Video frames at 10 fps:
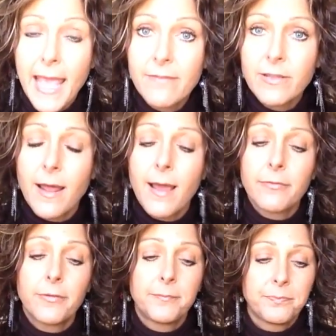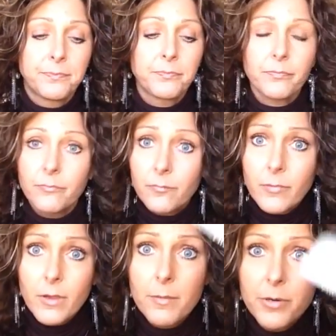heavy knife.
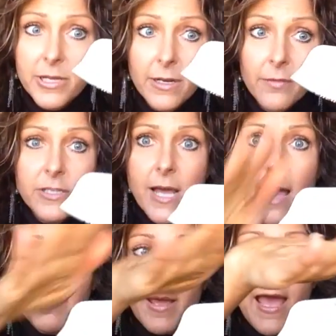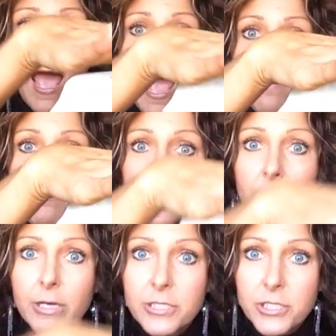Put it on the top and
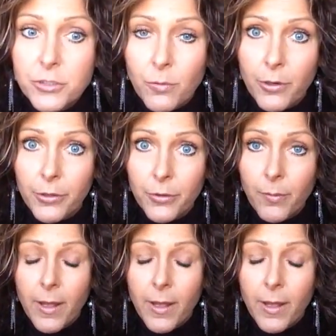push through.